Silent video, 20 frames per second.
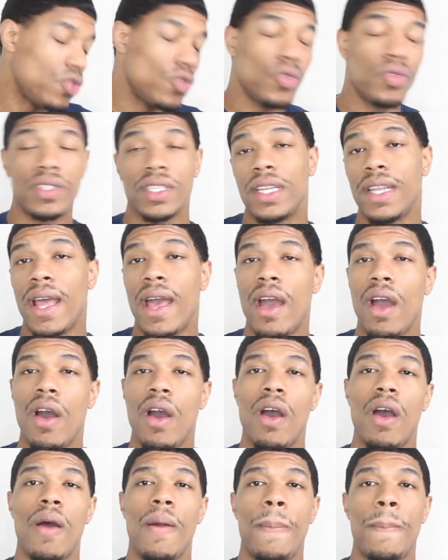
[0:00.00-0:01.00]
Using
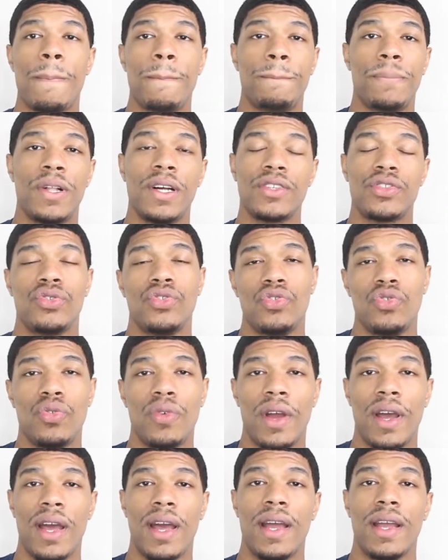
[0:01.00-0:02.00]
that plus a
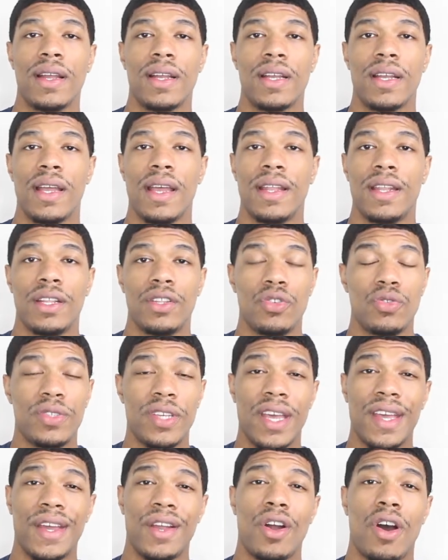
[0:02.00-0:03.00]
do-rag and then you
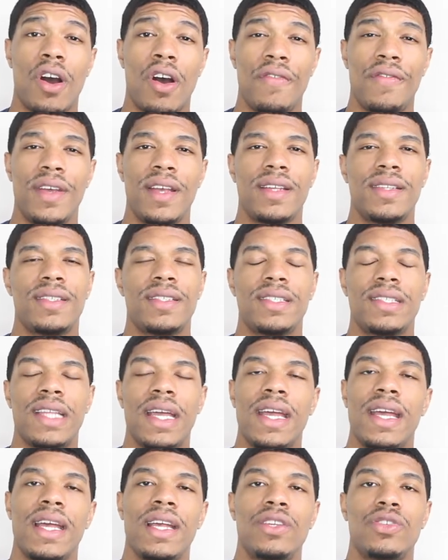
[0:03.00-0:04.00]
take it off, it
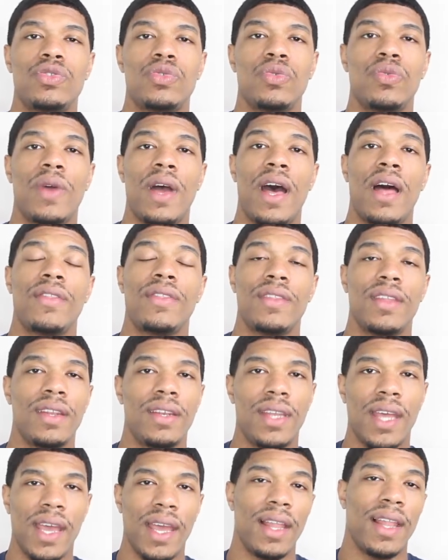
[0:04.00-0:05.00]
stays throughout
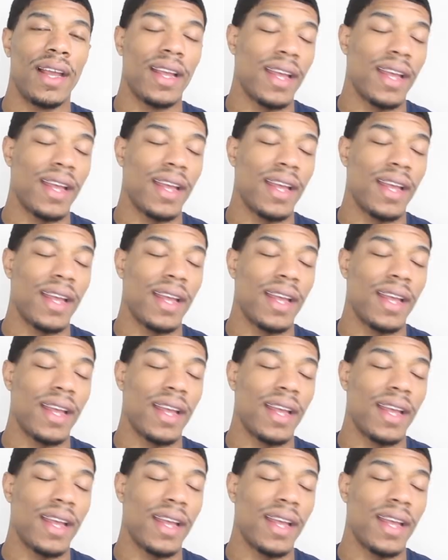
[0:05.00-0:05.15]
the day.